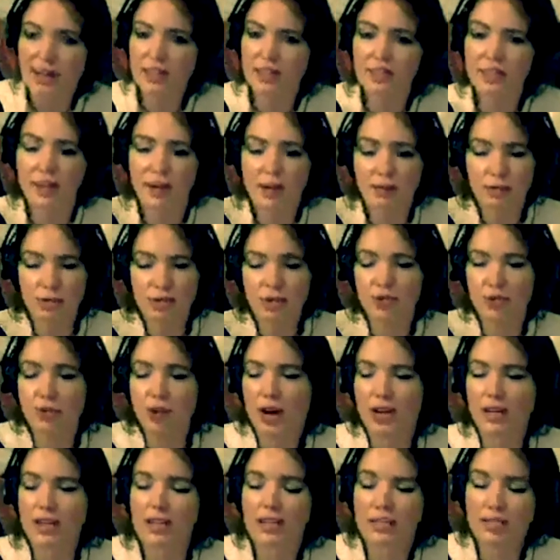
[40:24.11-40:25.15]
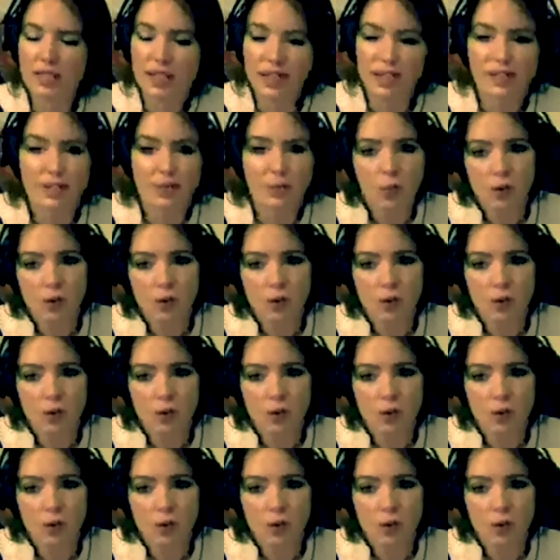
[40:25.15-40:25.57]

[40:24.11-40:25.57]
It's time to transcend